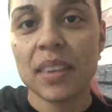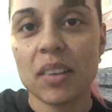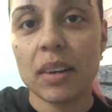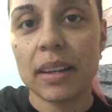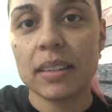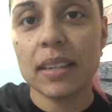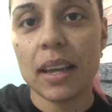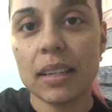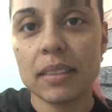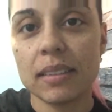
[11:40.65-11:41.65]
All right,
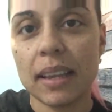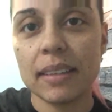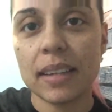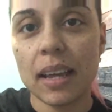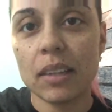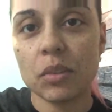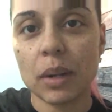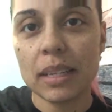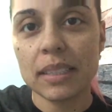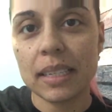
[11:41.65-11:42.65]
tons and tons.
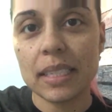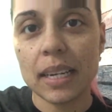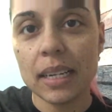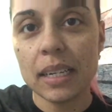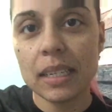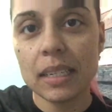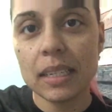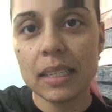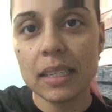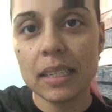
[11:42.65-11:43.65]
When I say
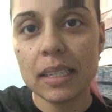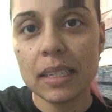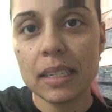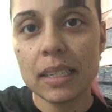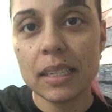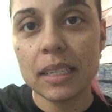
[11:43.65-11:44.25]
tons of messages,